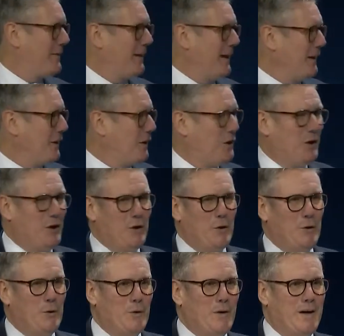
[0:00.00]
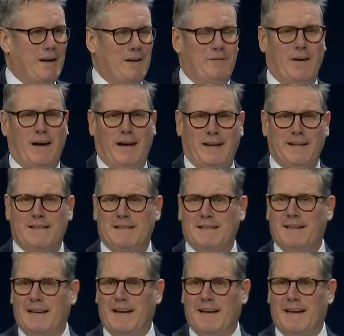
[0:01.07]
Thank you, Yvette.